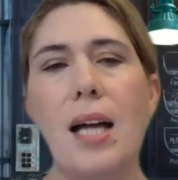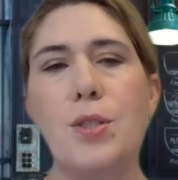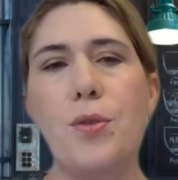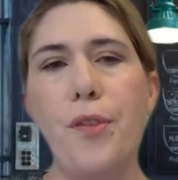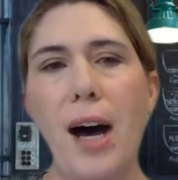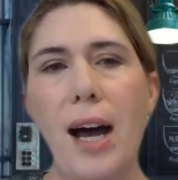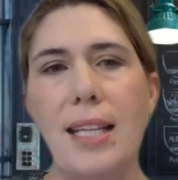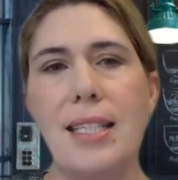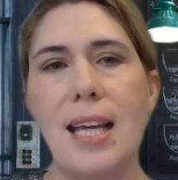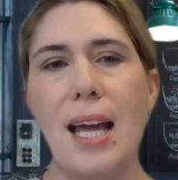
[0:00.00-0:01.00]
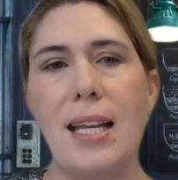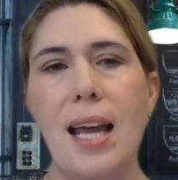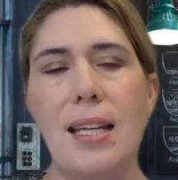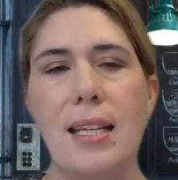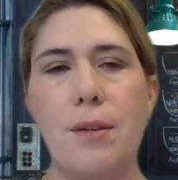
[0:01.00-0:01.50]
to fight
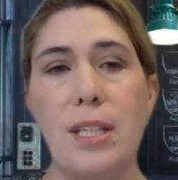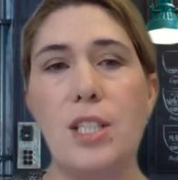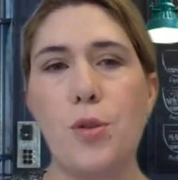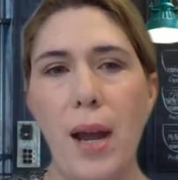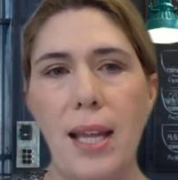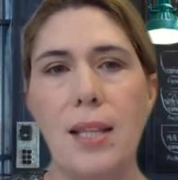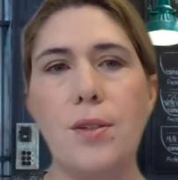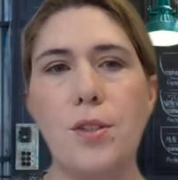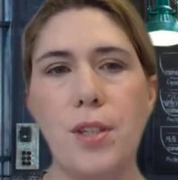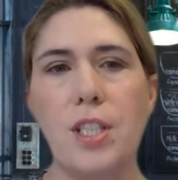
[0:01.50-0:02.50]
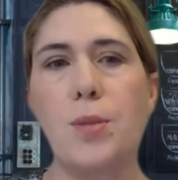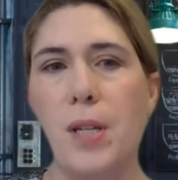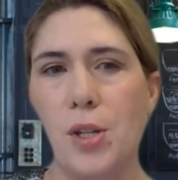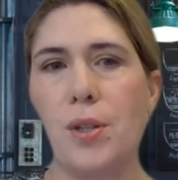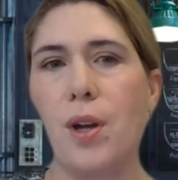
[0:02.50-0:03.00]
and restrain the
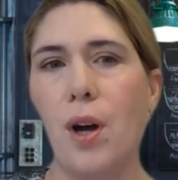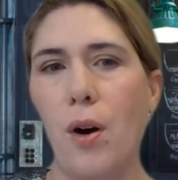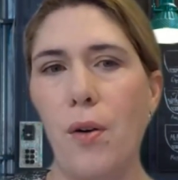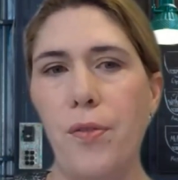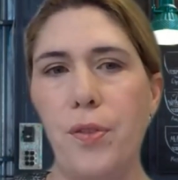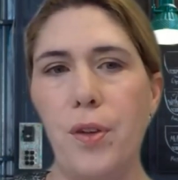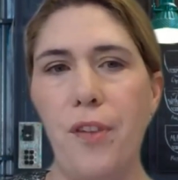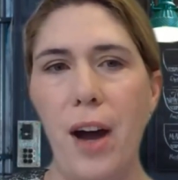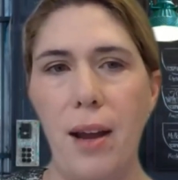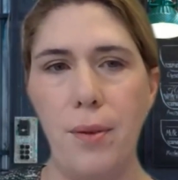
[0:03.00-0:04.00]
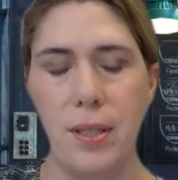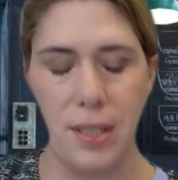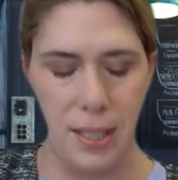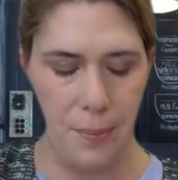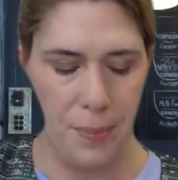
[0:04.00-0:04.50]
transmission of the
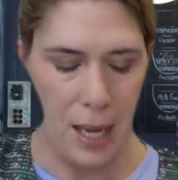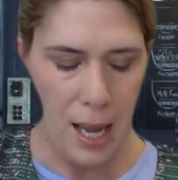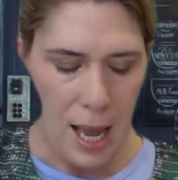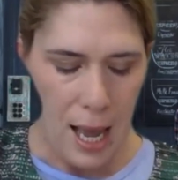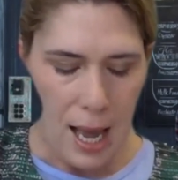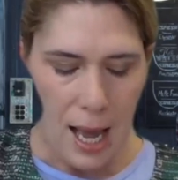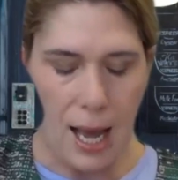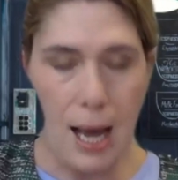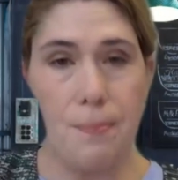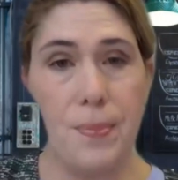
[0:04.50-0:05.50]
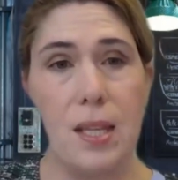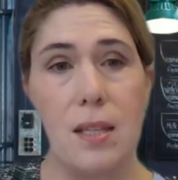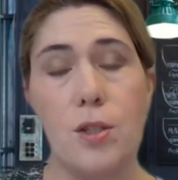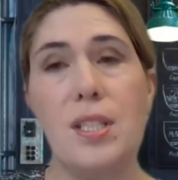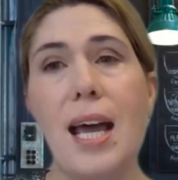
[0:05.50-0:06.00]
virus.
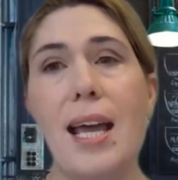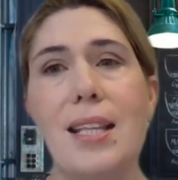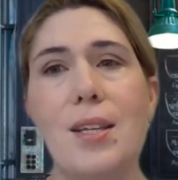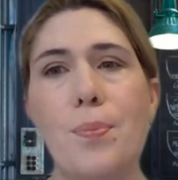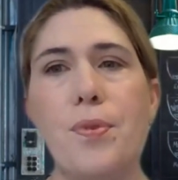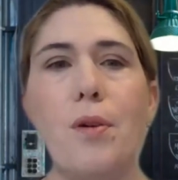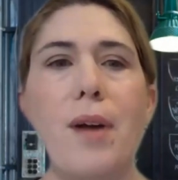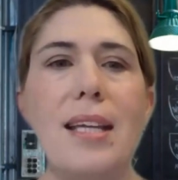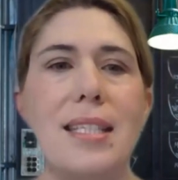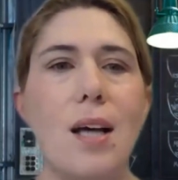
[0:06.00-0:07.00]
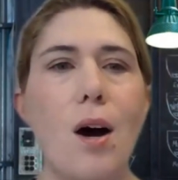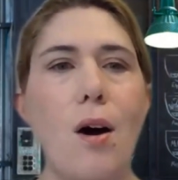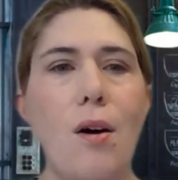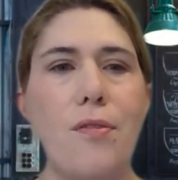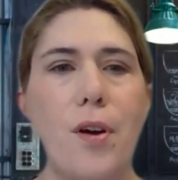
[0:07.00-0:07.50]
Today, the progress
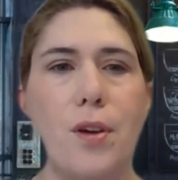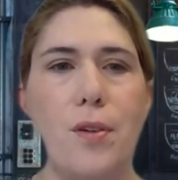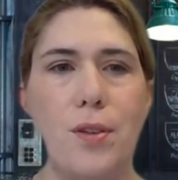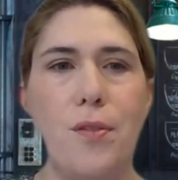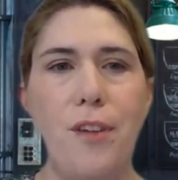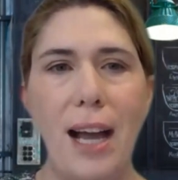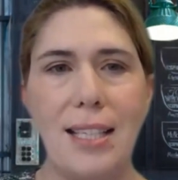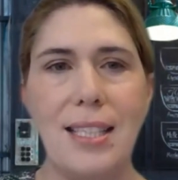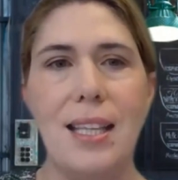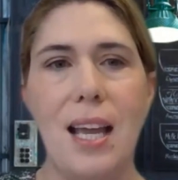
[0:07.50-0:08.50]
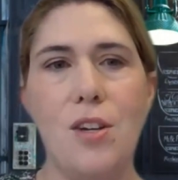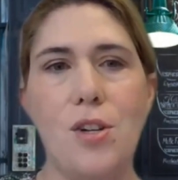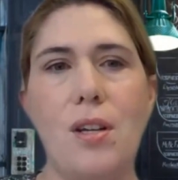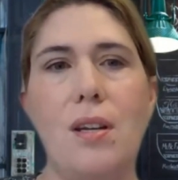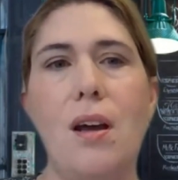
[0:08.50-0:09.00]
of the
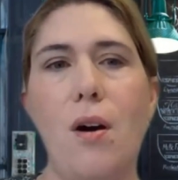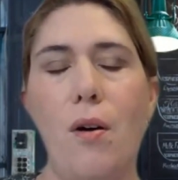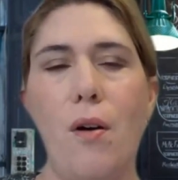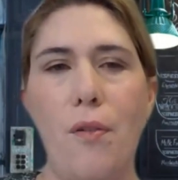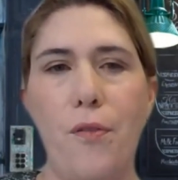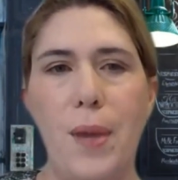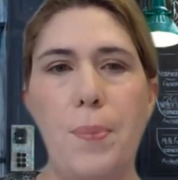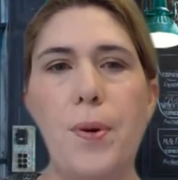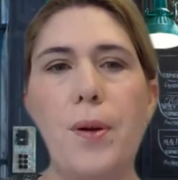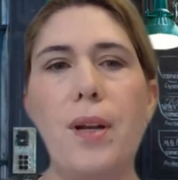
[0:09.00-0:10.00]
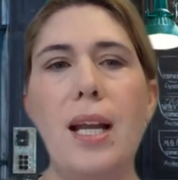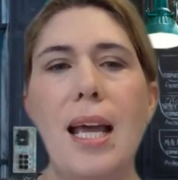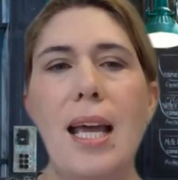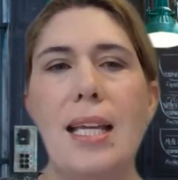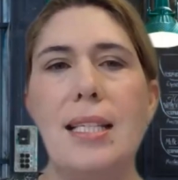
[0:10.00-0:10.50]
vaccination of people
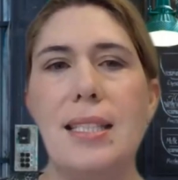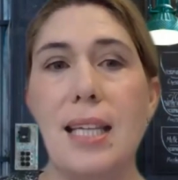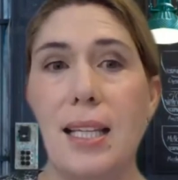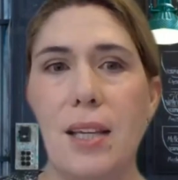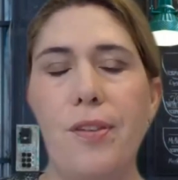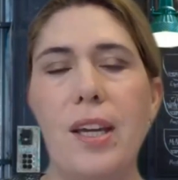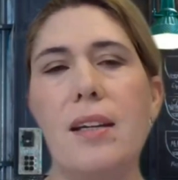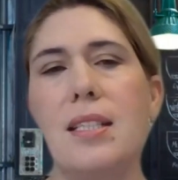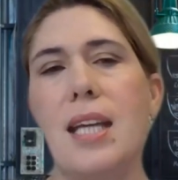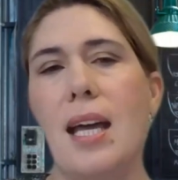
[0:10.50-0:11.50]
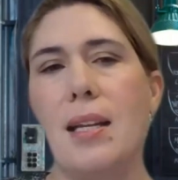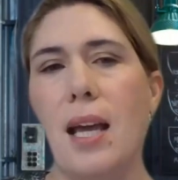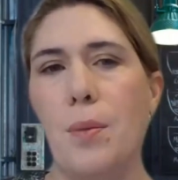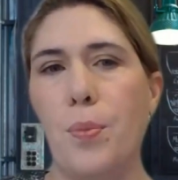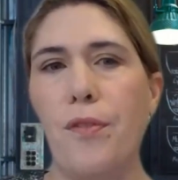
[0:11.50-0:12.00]
is significant
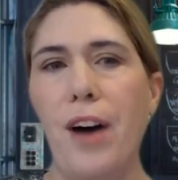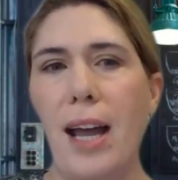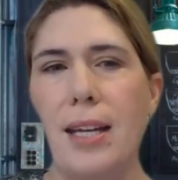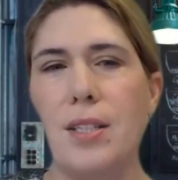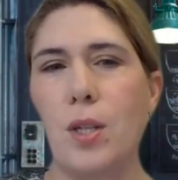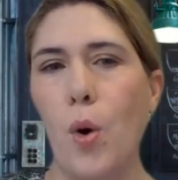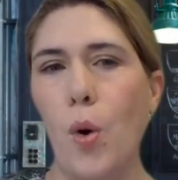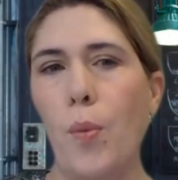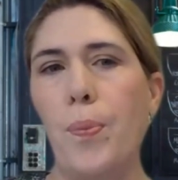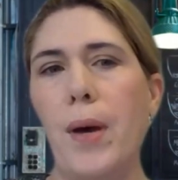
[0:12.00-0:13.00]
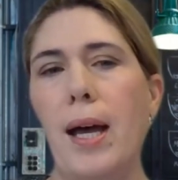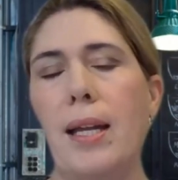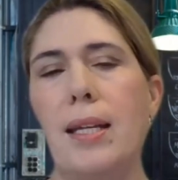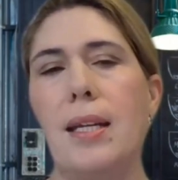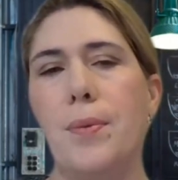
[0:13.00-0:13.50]
and provide us hope,
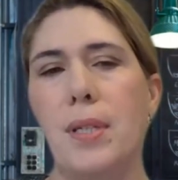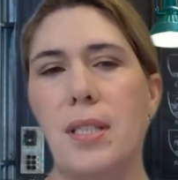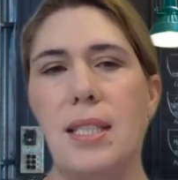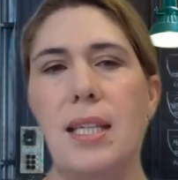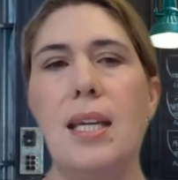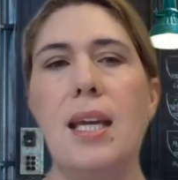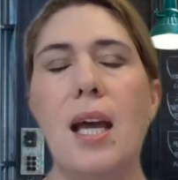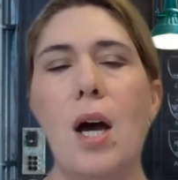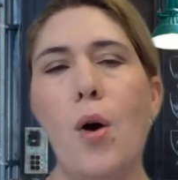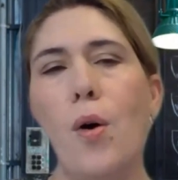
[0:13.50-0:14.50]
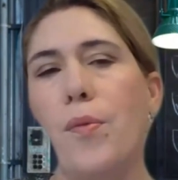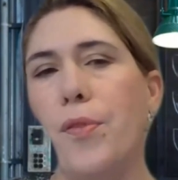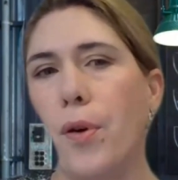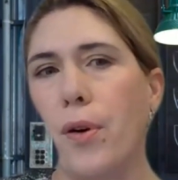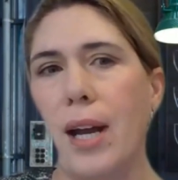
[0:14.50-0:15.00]
and we'll see hope
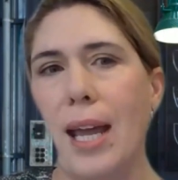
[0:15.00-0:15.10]
for